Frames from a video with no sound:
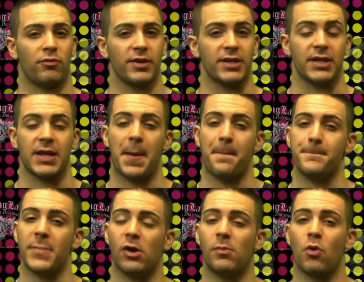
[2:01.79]
Prix
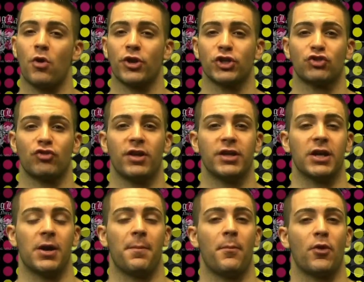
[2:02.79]
in Melbourne,
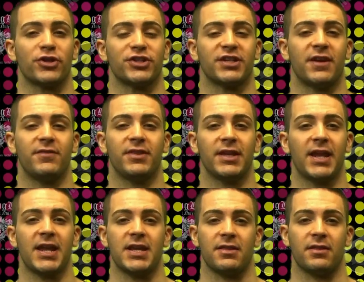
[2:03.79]
Australia on March 7th and
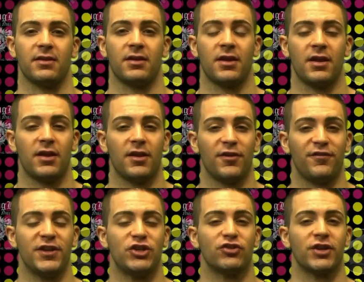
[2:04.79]
8th,
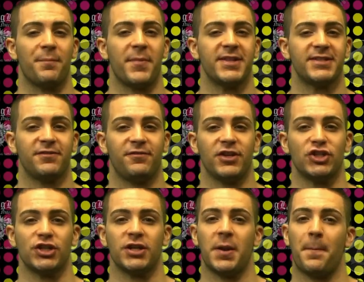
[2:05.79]
featuring a men's
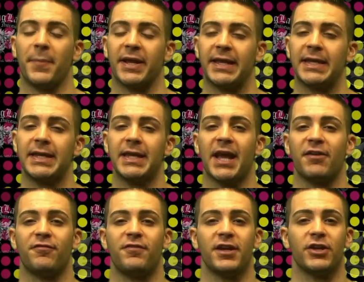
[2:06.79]
division, bikini,
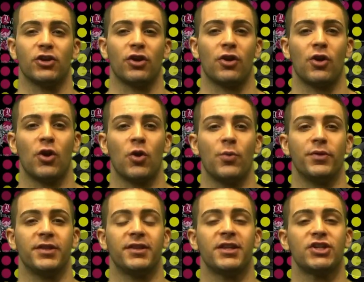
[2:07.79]
and figure,
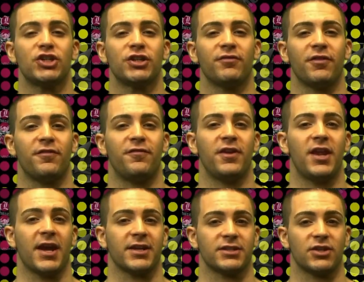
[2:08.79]
with the addition of the
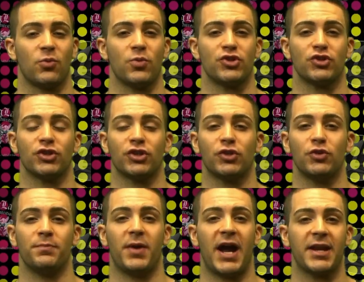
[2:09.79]
FitX, which will
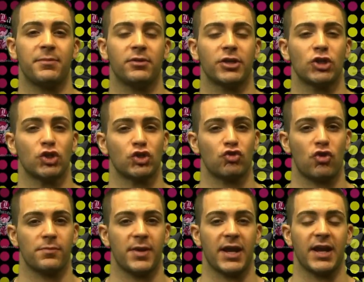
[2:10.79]
include bodybuilding,
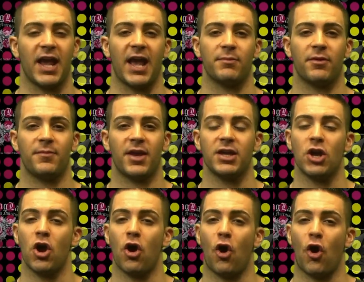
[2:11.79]
strongman,
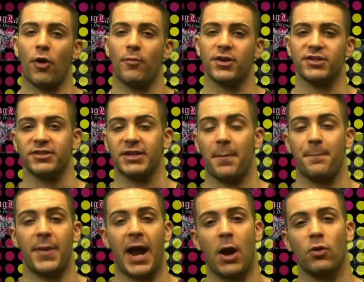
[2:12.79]
MMA, arm wrestling,
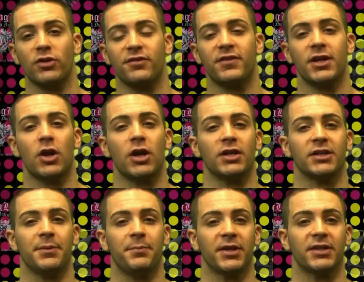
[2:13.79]
powerlifting,
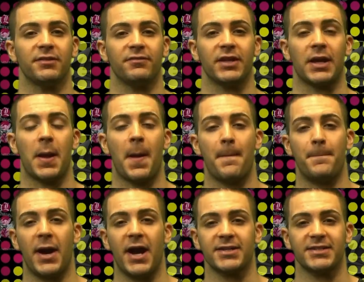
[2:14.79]
Olympic lifting,
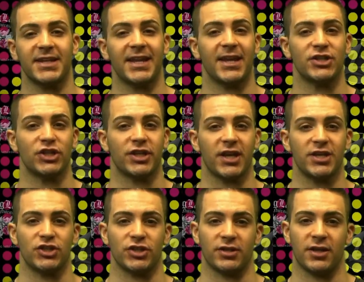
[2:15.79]
boxing, and
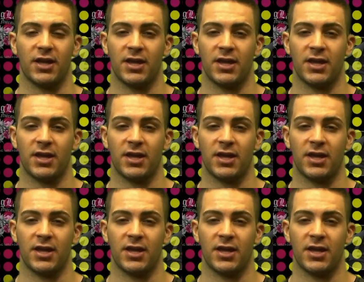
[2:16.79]
education.